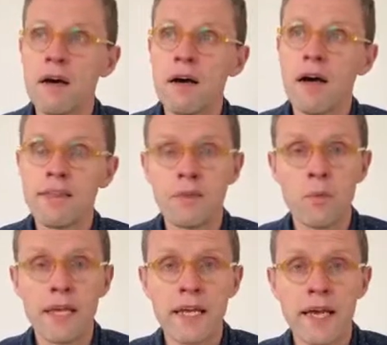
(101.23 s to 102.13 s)
at the
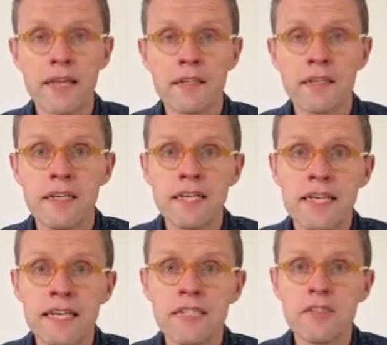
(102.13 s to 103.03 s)
weekend
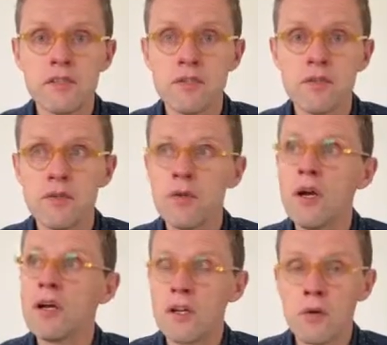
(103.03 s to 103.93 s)
is to
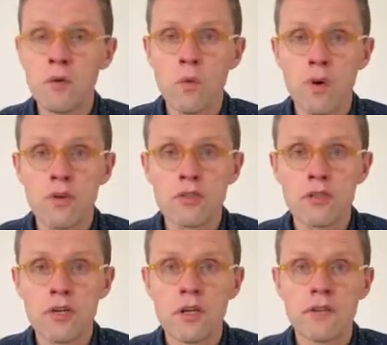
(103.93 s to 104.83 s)
go and
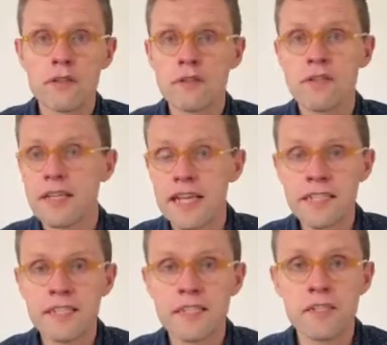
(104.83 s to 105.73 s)
watch the
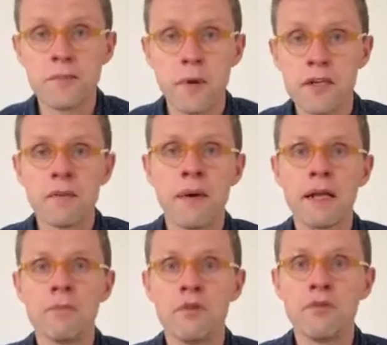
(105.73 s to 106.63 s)
latest
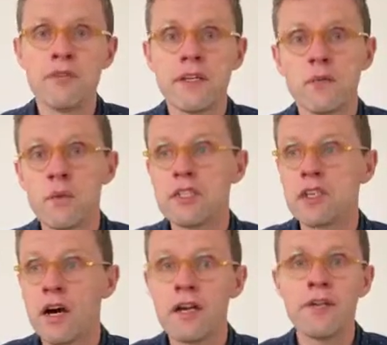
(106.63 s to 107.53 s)
Spider-Man movie, which
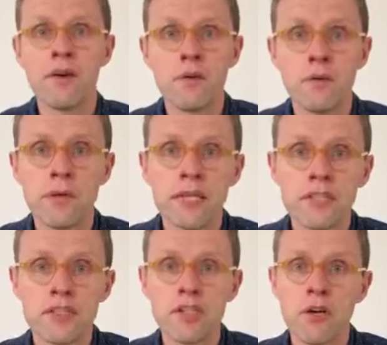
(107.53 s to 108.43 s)
I know
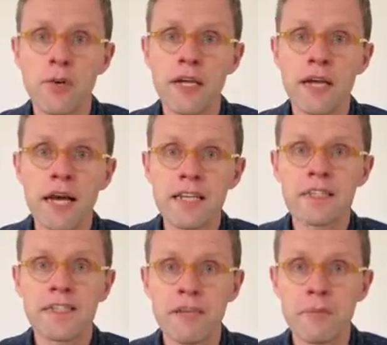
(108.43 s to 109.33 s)
is showing at a
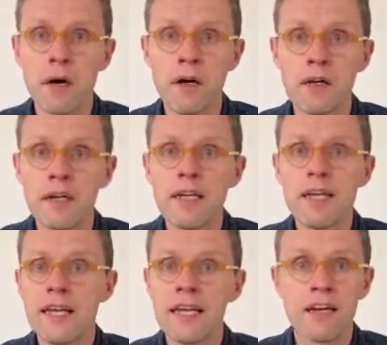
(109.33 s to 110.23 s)
cinema
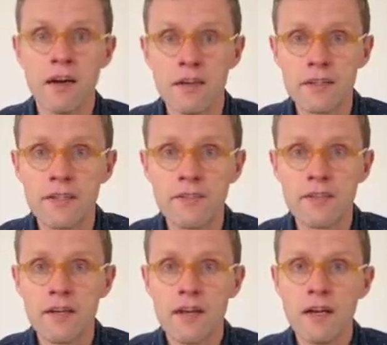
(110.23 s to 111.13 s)
in Cardiff,
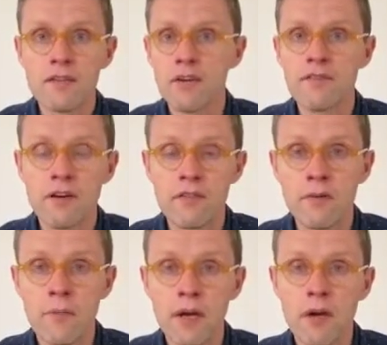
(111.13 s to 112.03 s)
not far
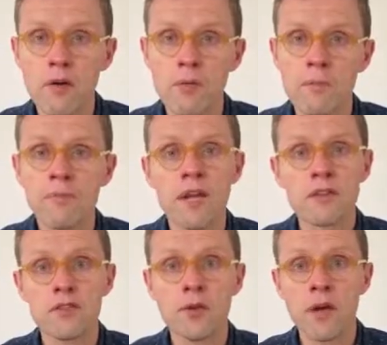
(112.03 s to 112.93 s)
from my home,
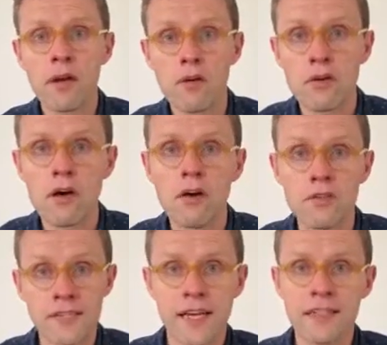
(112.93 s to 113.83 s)
at 2 o'clock on
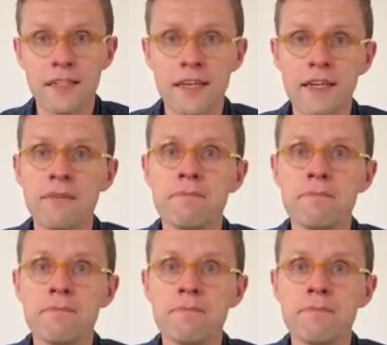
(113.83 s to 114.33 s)
Saturday.